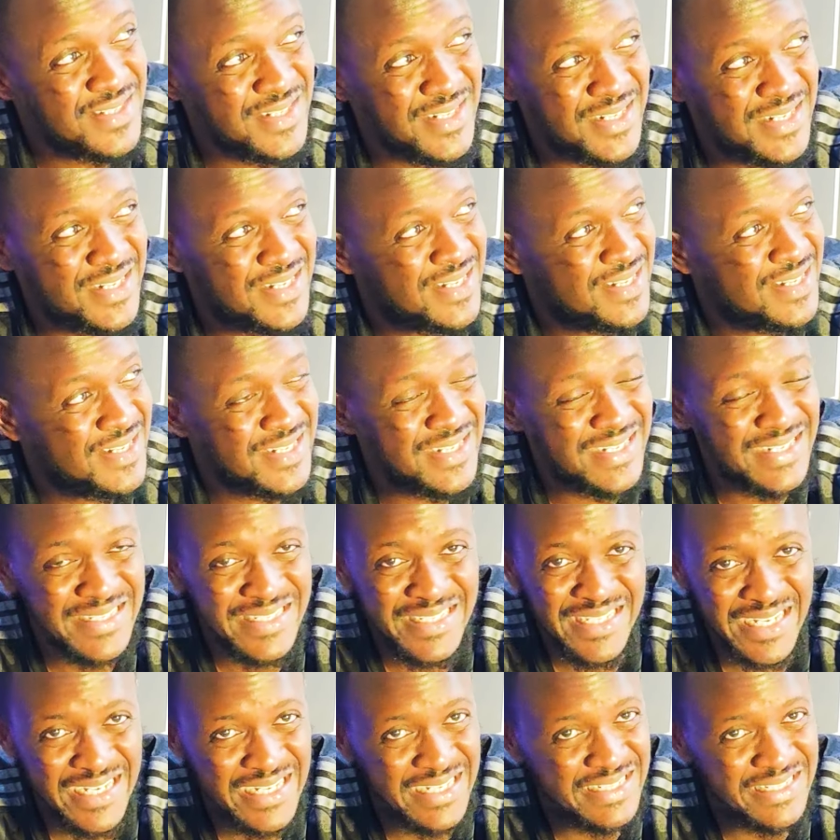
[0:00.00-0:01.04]
Uh,
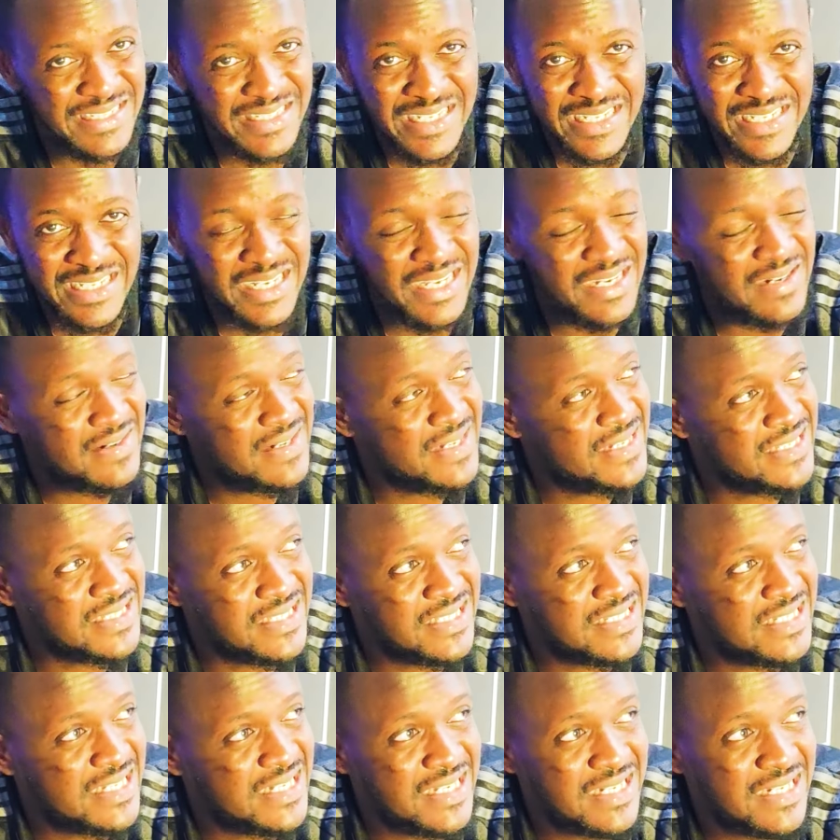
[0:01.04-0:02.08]
yeah, Declan
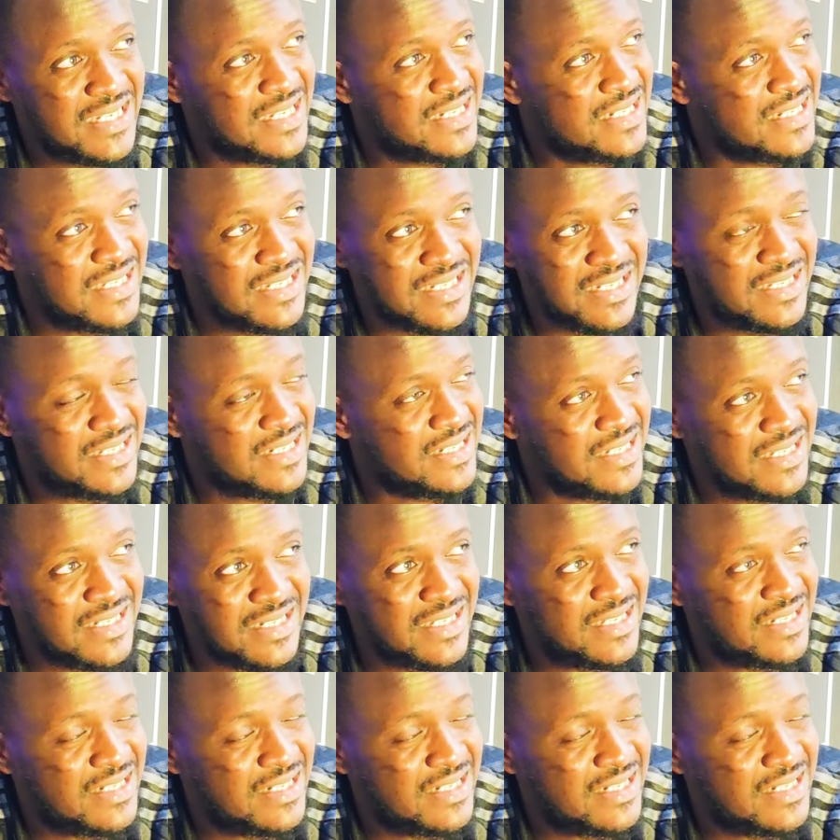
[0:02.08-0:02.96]
Rice, nah, nah, nah, nah, nah,